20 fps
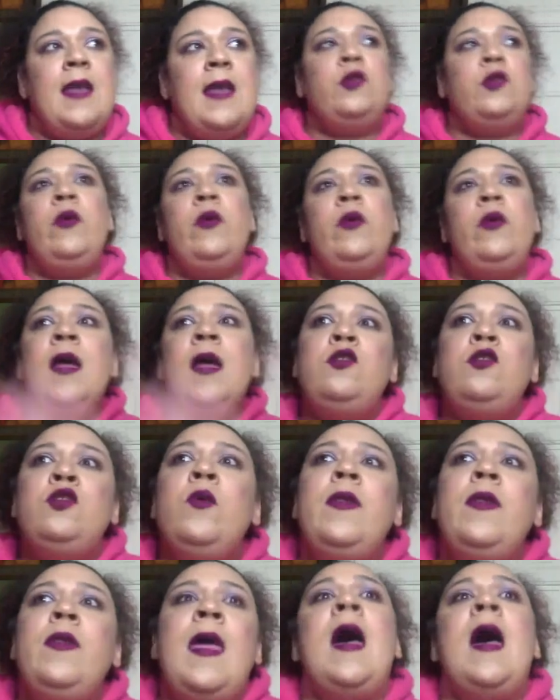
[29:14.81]
So we're not
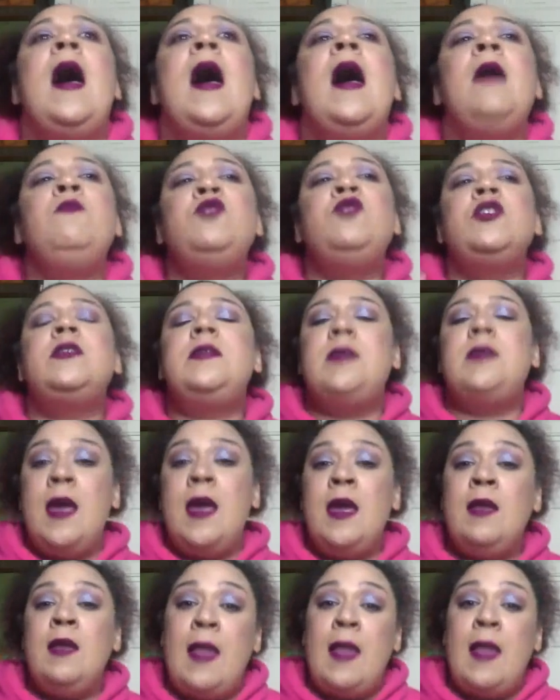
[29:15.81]
doing that. I'm just
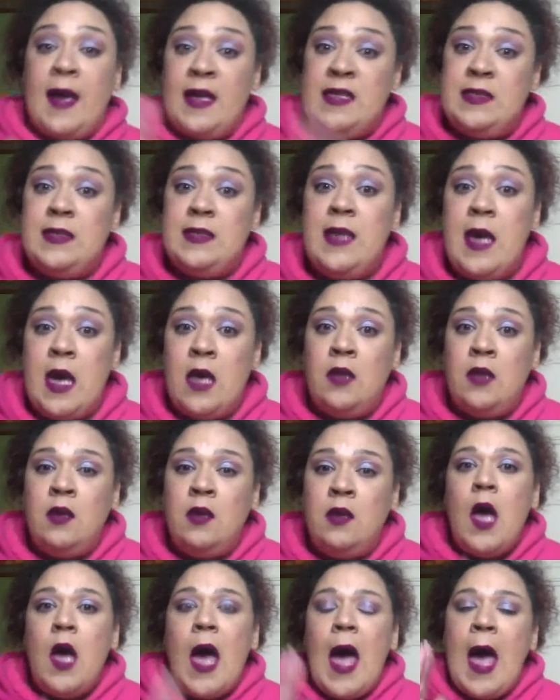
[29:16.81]
saying, like I said,
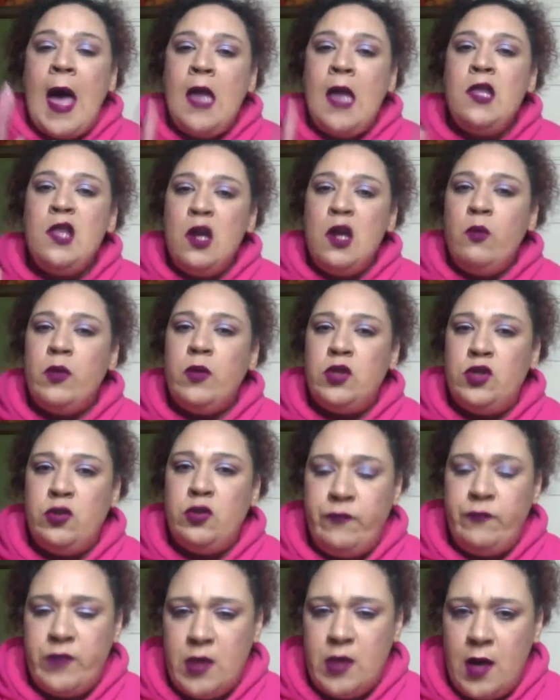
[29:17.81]
I know what
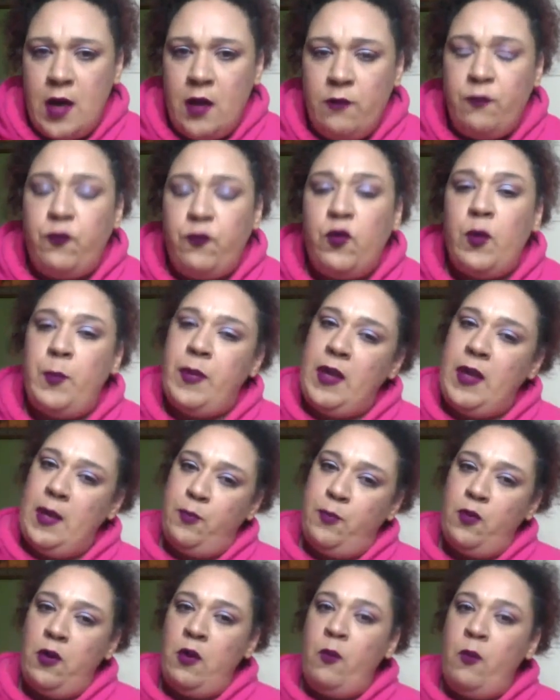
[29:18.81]
you've done for
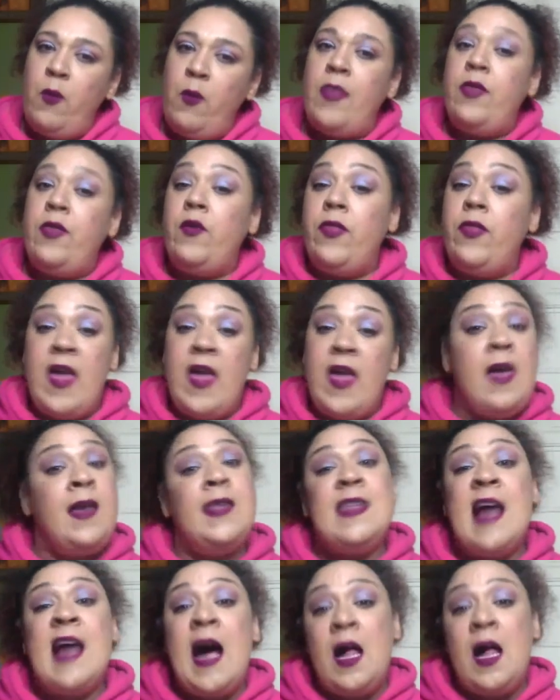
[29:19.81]
people, whether they
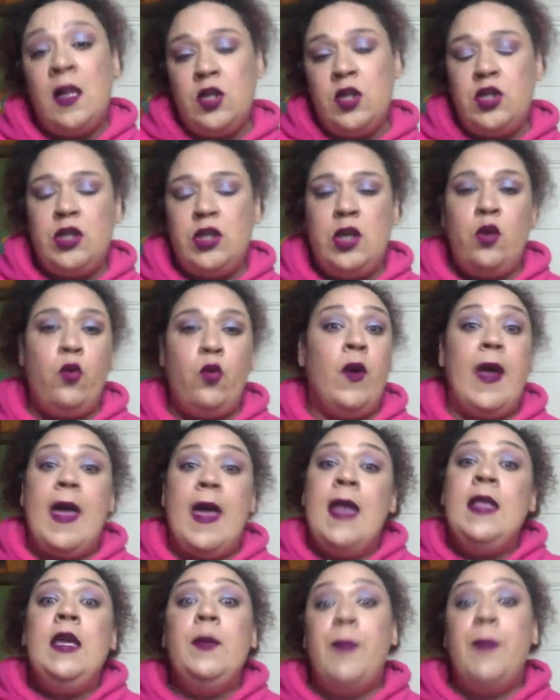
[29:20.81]
acknowledge it or
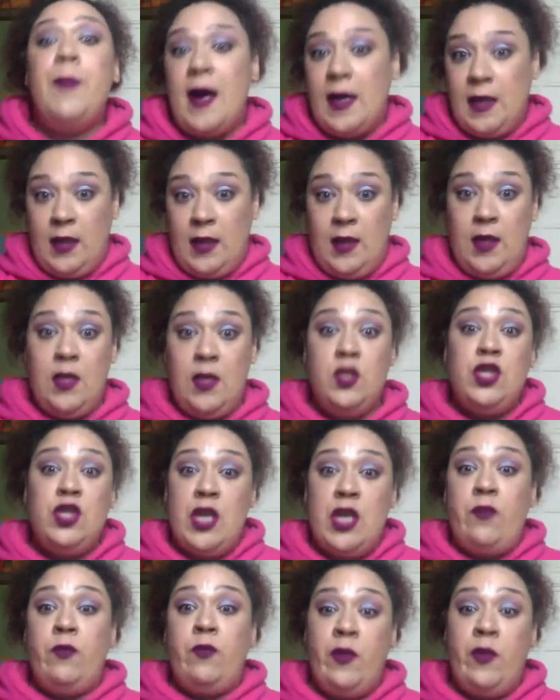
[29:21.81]
anybody in
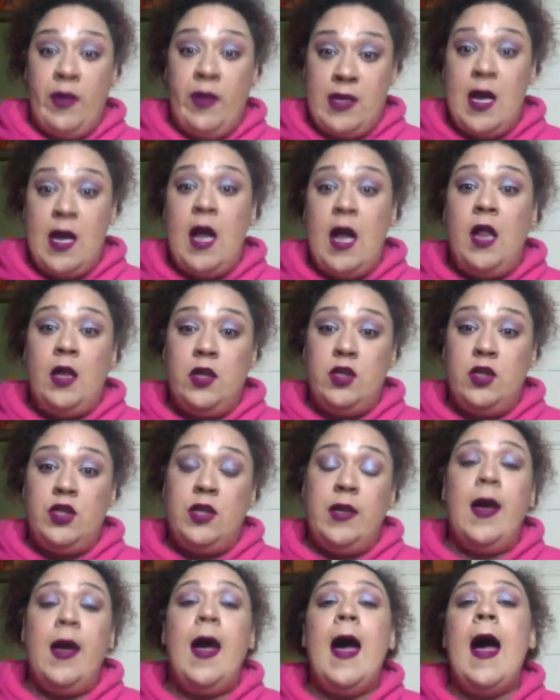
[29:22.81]
general acknowledge
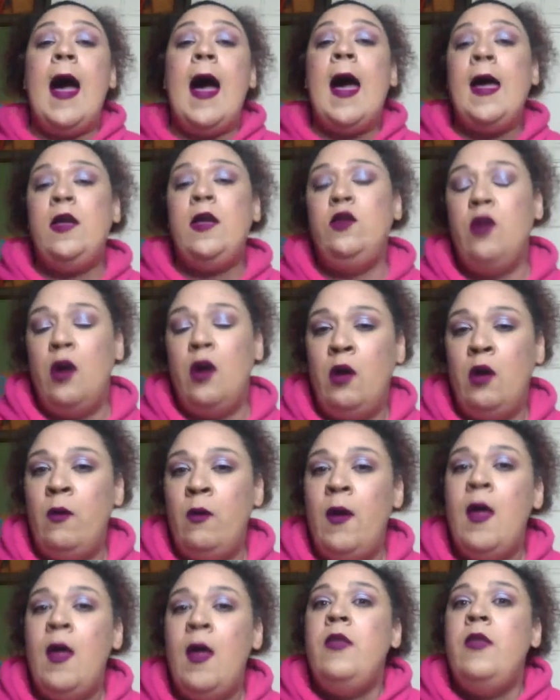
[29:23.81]
it. I
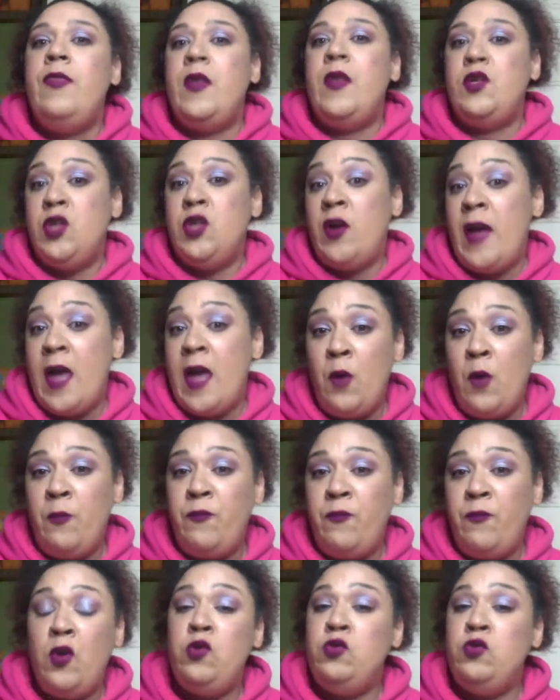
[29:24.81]
know that you're
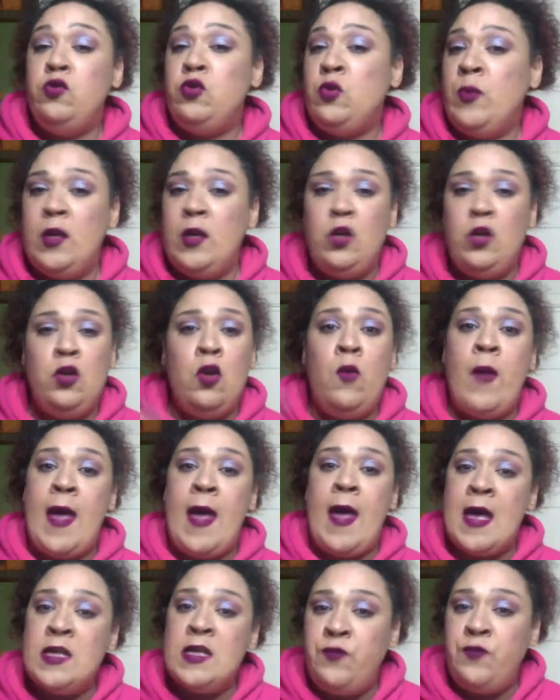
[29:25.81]
helpful. You do it. You don't
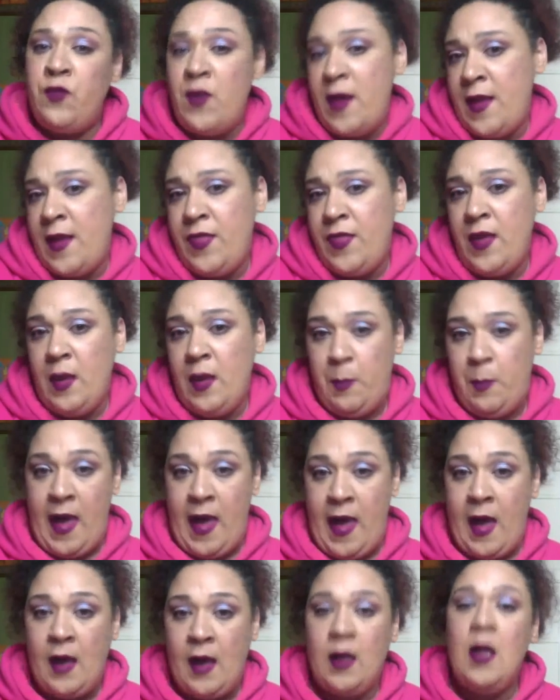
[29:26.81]
ask for anything
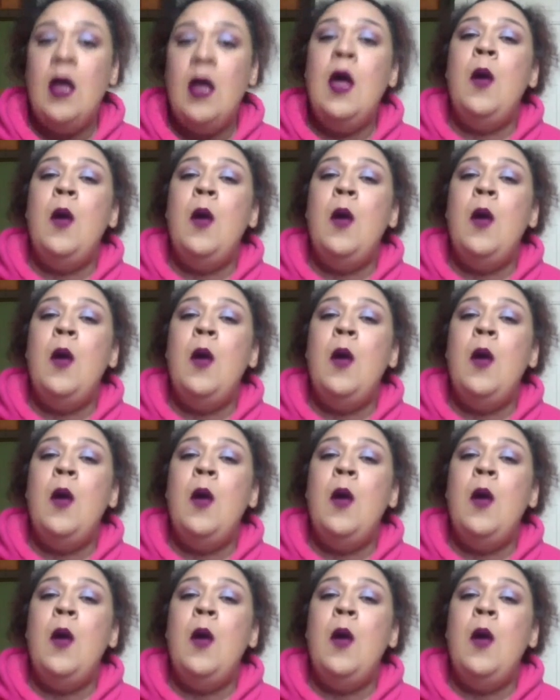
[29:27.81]
back.